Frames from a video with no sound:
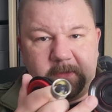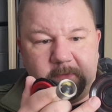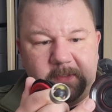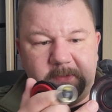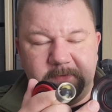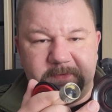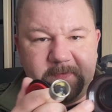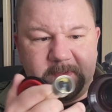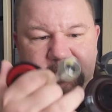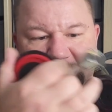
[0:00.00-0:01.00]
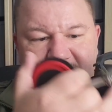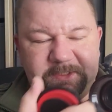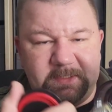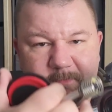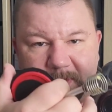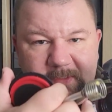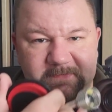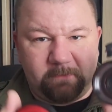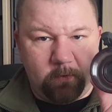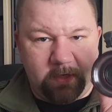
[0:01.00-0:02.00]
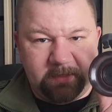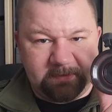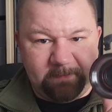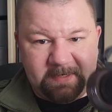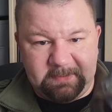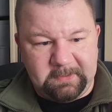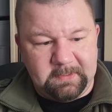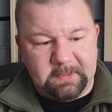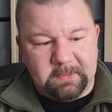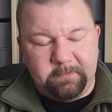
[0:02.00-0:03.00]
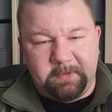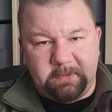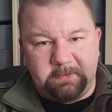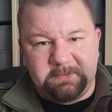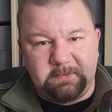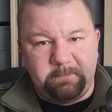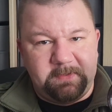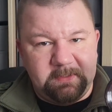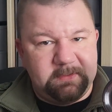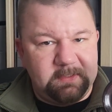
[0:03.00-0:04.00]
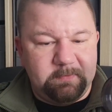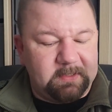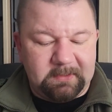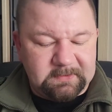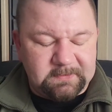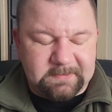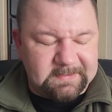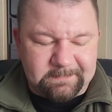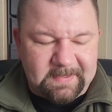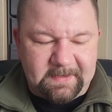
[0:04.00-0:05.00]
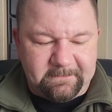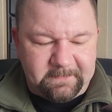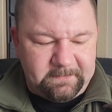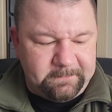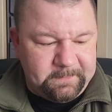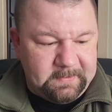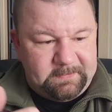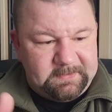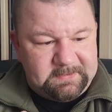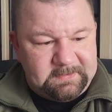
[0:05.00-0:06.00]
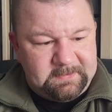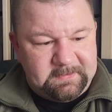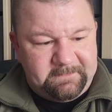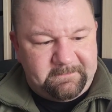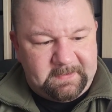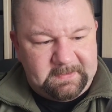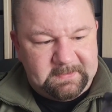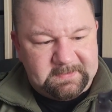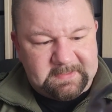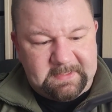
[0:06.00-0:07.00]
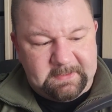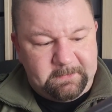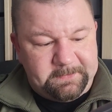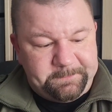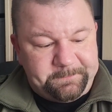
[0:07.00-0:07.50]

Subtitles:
only use the Nalgene bottles for what it's made, but also PET bottles. Doesn't matter for you. Just a funny side note.